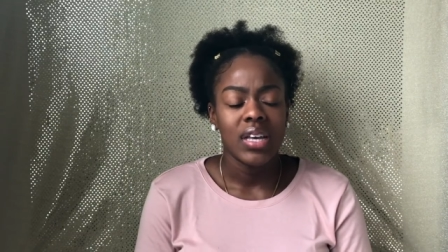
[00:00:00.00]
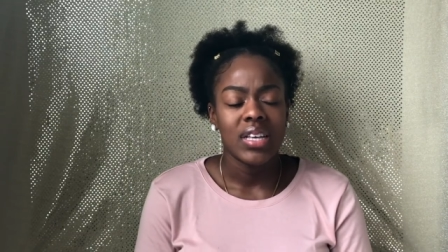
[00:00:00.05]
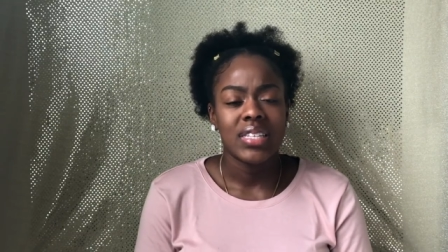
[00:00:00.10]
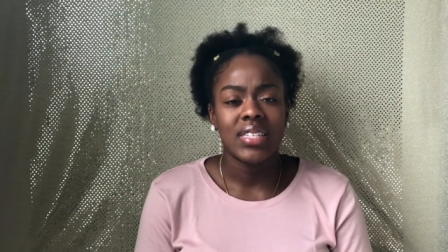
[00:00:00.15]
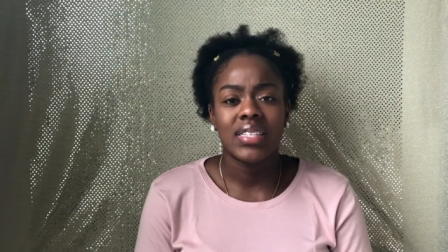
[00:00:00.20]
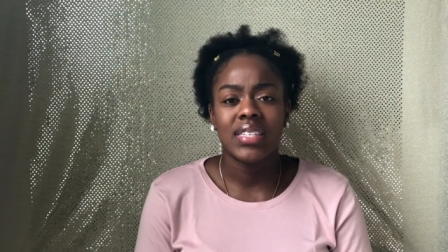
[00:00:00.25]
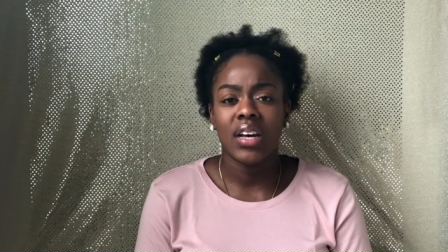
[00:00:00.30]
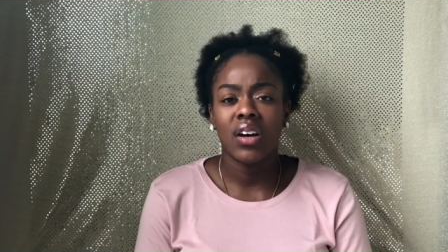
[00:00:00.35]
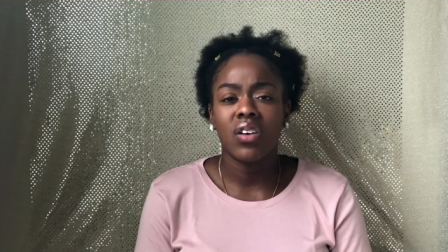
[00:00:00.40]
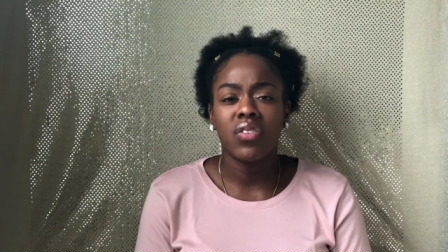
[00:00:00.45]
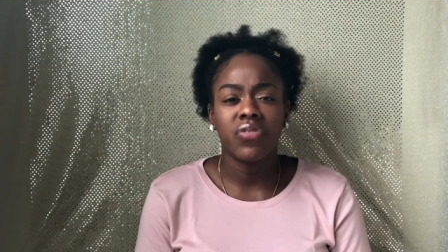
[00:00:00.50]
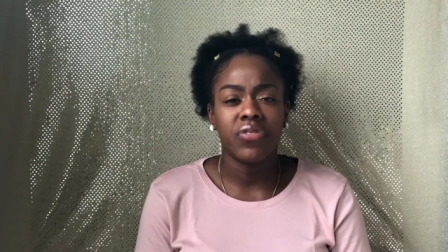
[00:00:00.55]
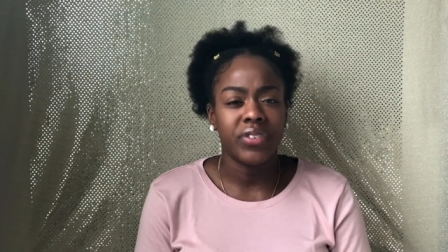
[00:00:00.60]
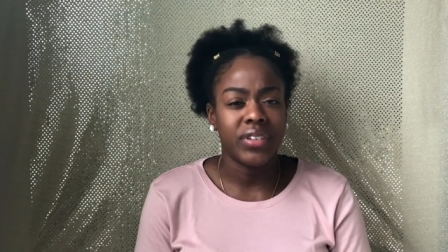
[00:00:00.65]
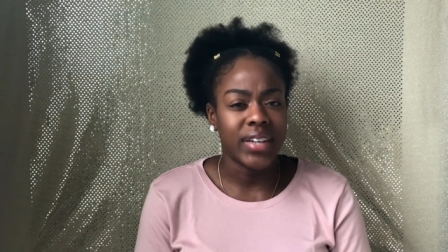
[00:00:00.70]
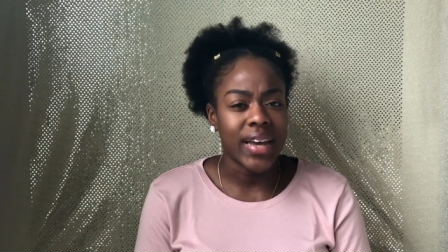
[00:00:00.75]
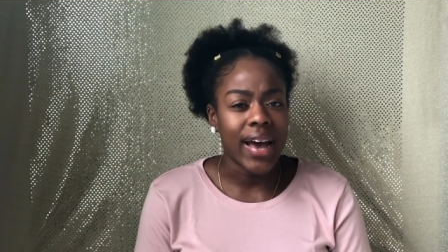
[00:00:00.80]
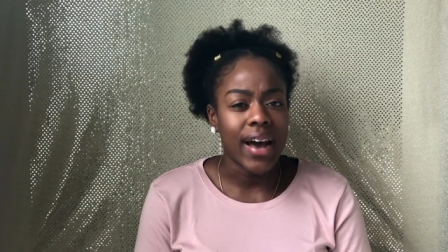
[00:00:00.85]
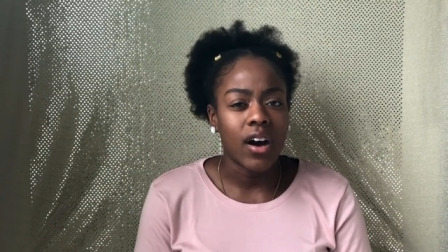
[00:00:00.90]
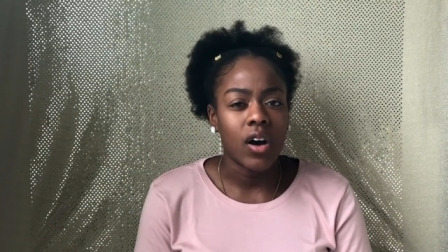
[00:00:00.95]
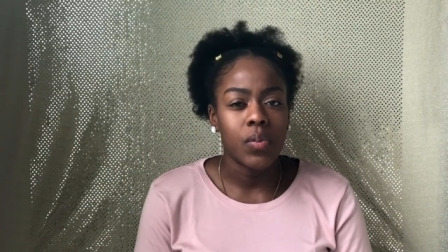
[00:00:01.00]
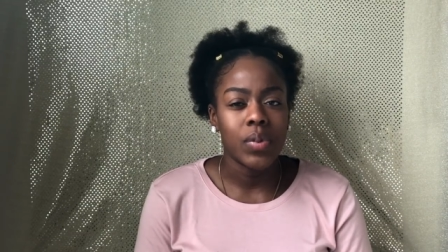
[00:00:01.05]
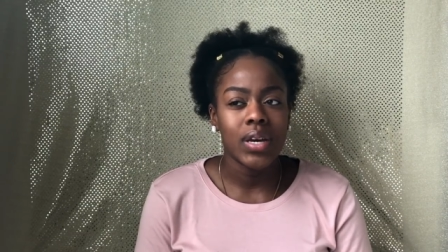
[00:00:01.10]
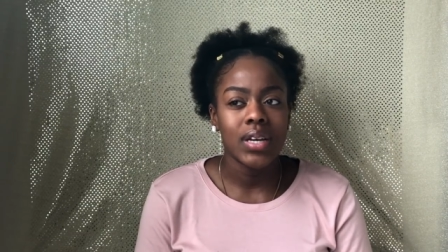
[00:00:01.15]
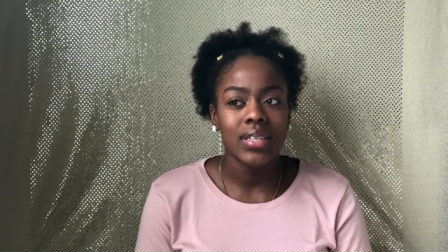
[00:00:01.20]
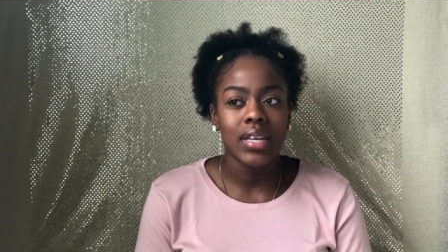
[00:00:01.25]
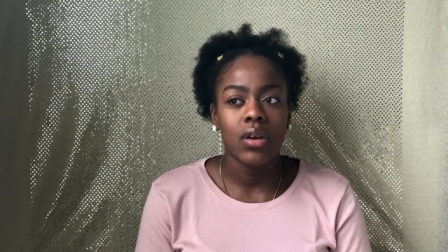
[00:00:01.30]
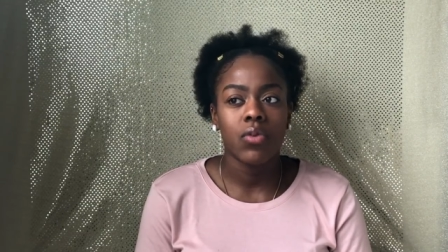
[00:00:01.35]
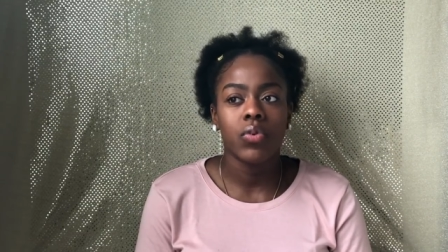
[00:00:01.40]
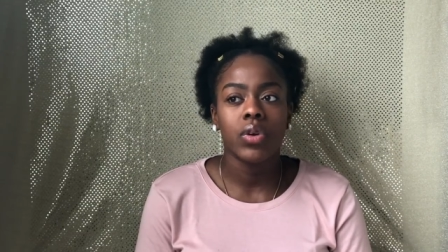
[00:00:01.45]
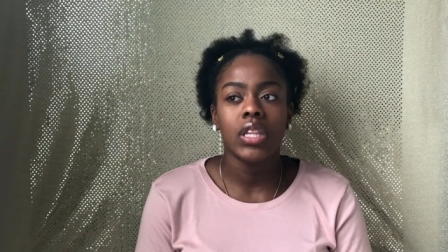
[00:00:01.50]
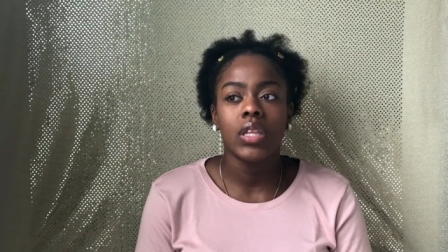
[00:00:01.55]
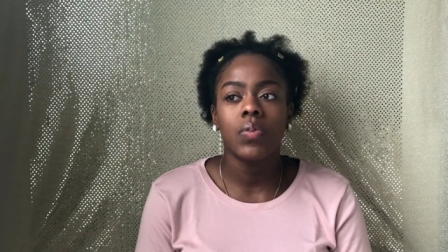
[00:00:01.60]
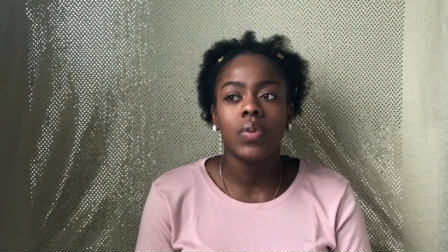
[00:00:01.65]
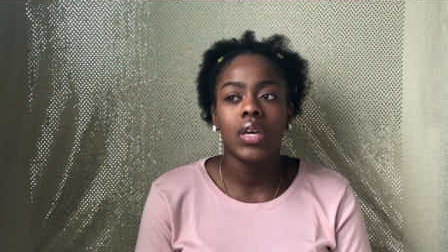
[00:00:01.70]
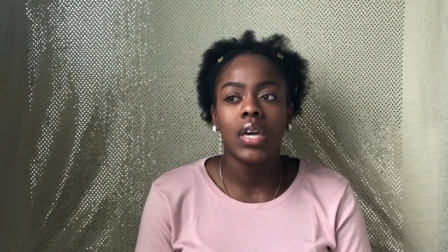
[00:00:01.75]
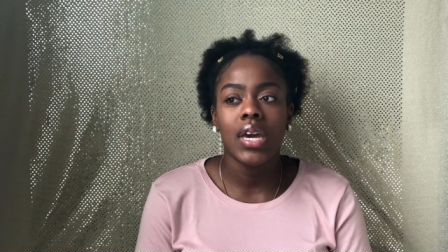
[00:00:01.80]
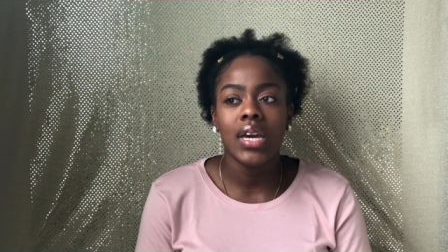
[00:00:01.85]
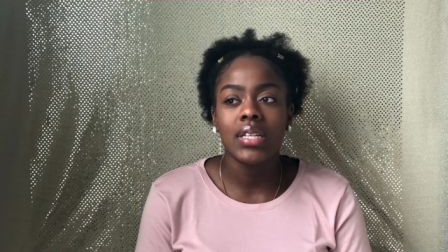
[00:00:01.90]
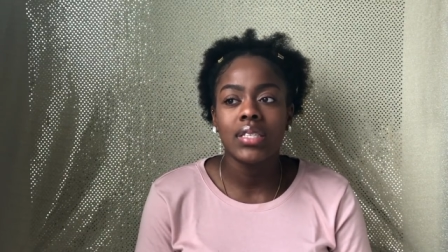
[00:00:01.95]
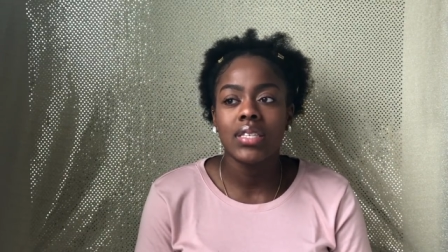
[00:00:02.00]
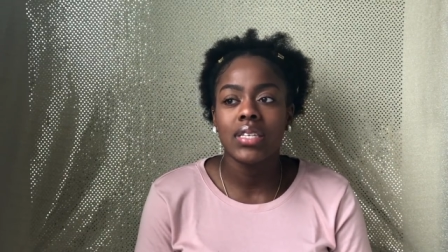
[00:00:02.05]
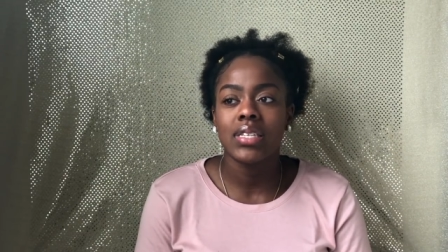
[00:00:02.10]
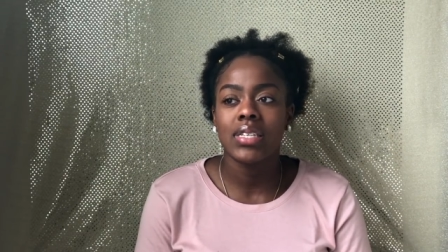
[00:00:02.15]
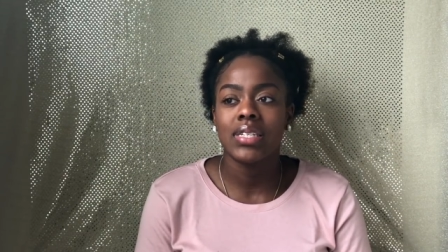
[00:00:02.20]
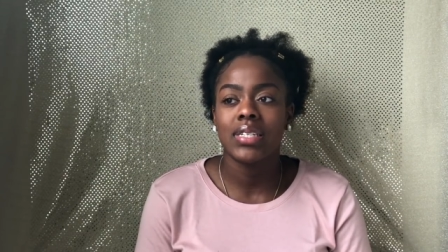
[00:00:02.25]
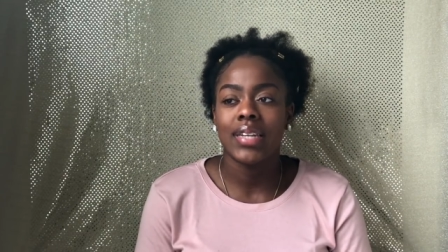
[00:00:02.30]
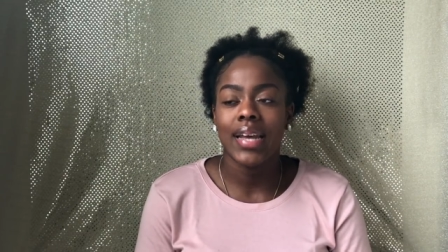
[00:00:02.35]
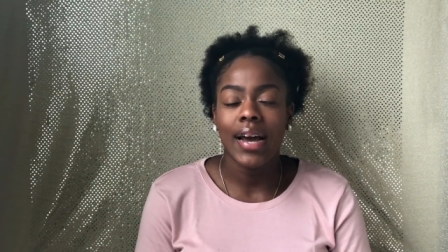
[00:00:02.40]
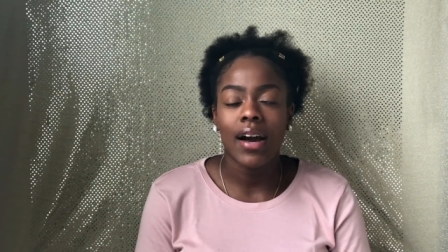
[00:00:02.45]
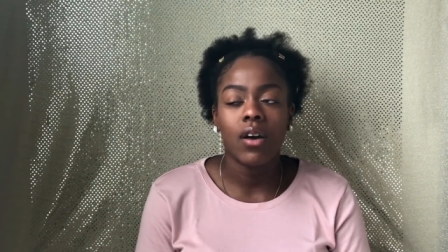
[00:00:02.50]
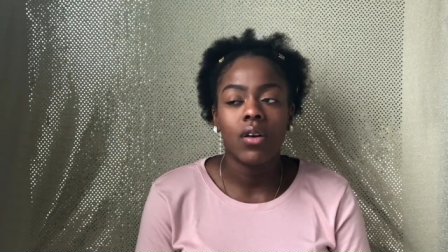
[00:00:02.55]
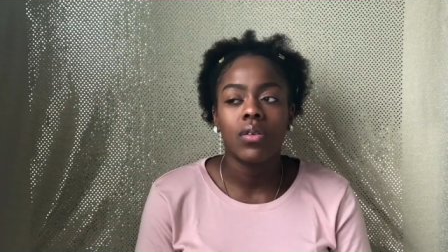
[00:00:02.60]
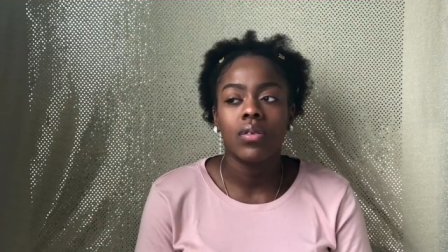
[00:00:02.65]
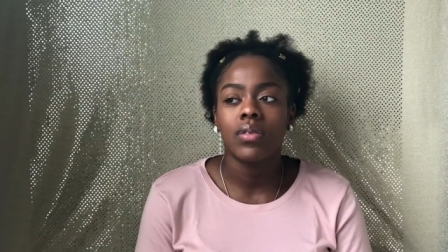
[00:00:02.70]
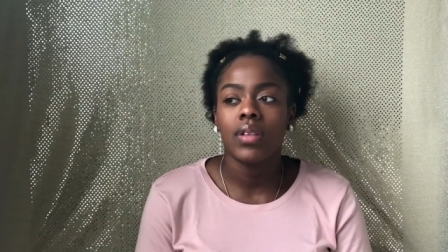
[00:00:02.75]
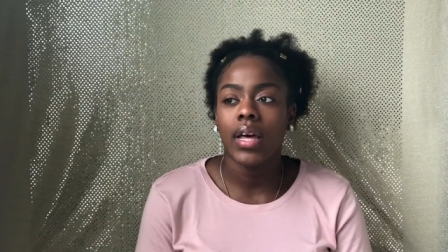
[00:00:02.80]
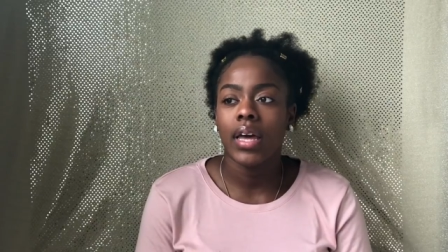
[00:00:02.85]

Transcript: self-doubt because i really began to doubt